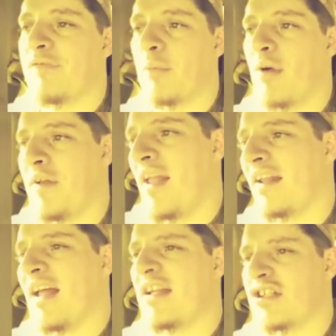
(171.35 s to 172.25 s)
from
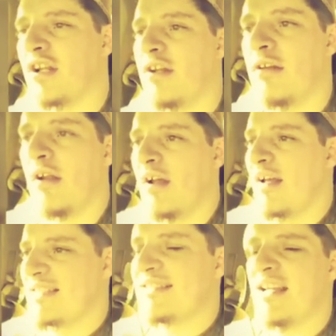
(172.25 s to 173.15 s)
Redneck Nation
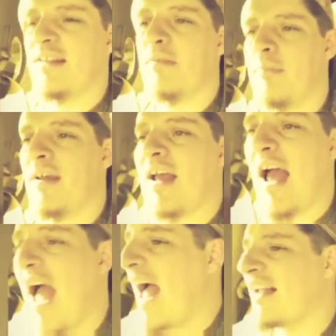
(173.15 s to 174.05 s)
is sending me
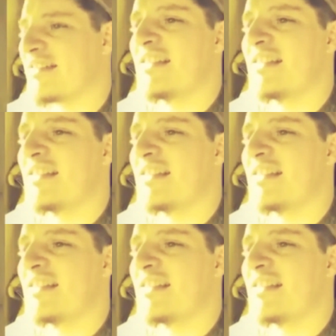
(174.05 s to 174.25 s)
hats.